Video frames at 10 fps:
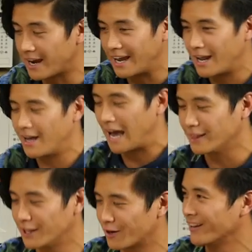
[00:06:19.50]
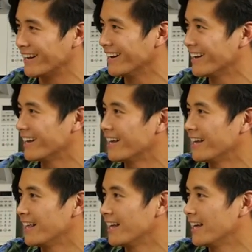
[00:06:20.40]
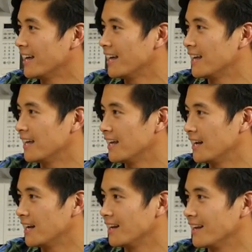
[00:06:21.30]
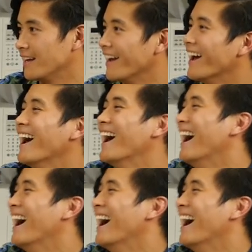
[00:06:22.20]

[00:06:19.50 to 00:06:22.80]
(not speaking)